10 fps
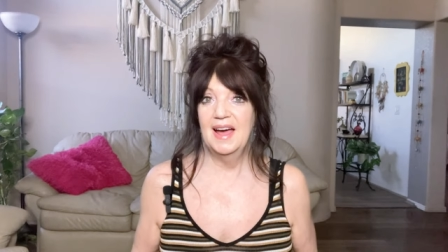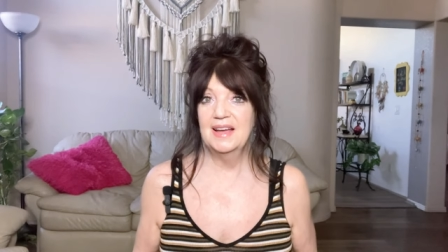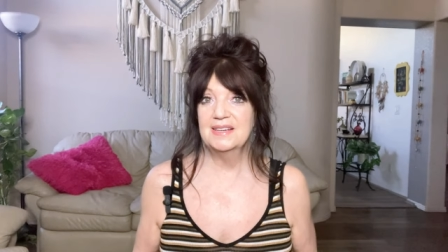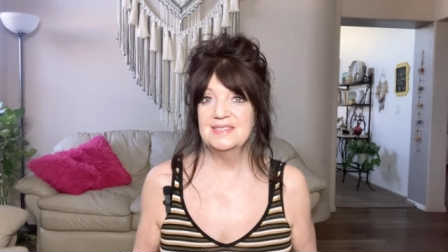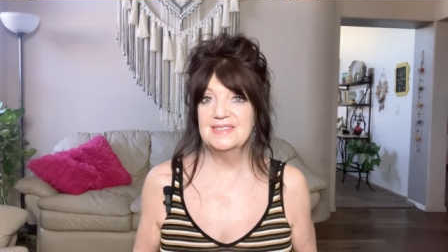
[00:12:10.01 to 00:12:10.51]

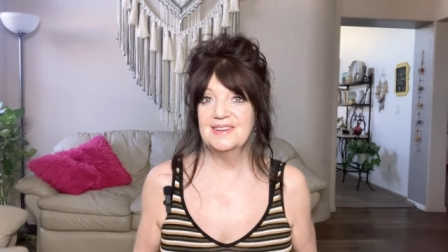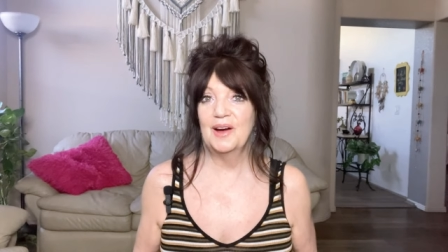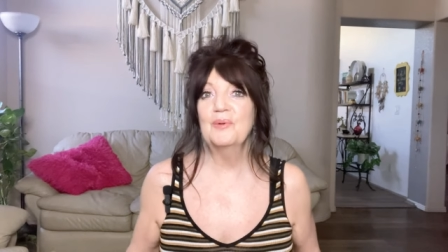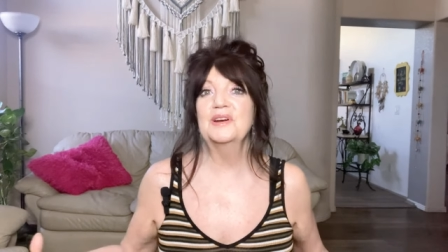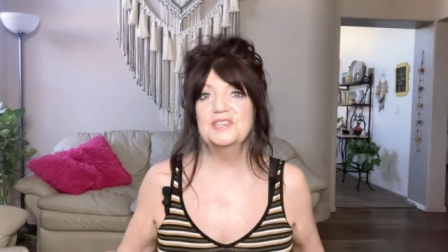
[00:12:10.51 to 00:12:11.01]
And
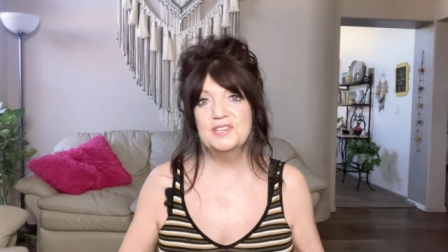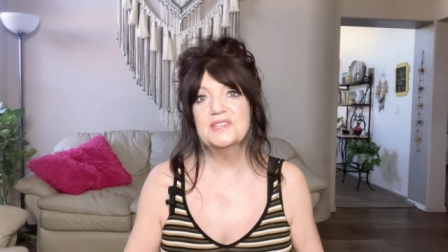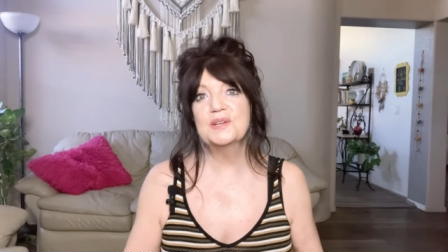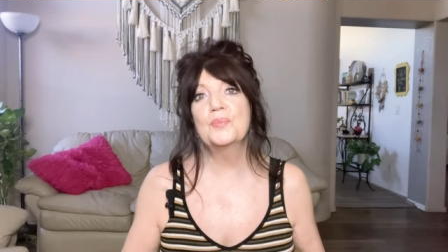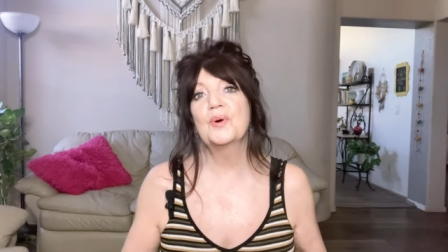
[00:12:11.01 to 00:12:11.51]
I wanted to
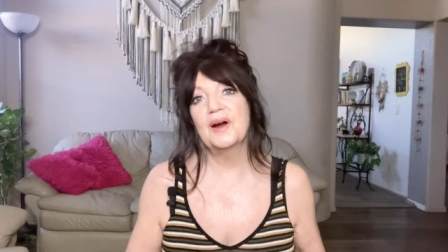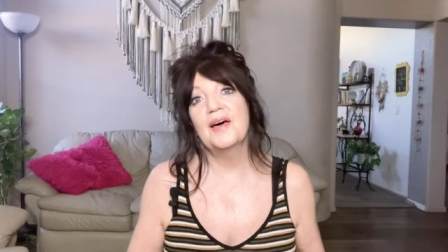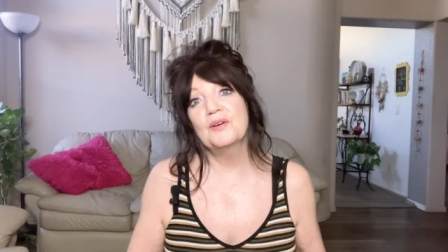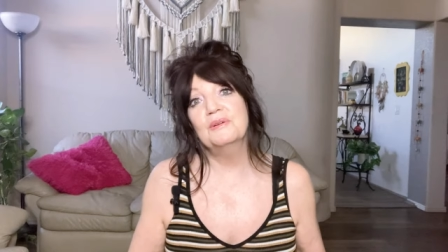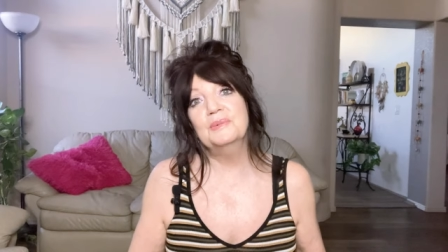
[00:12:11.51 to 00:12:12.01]
just support
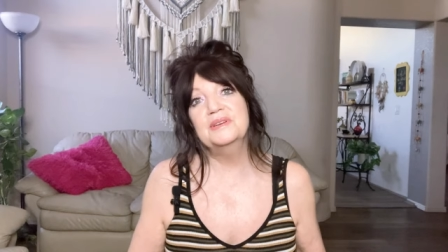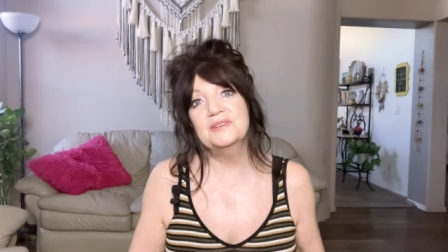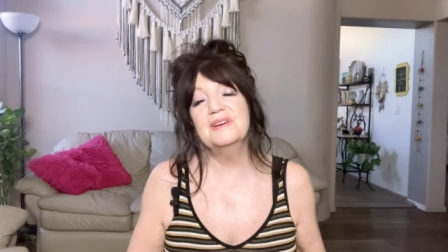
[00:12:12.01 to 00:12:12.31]
other women.